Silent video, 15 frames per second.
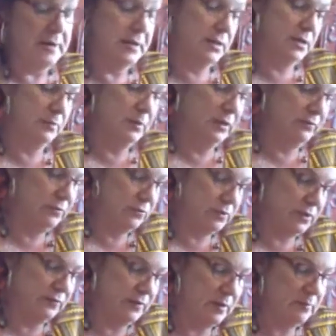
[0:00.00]
it could be even with
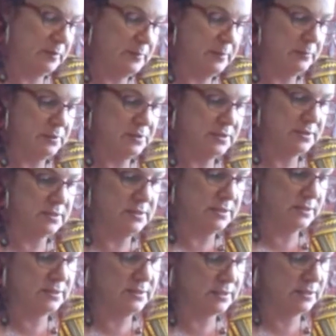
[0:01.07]
a family member, it doesn't
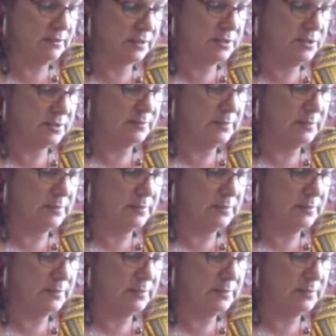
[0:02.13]
necessarily just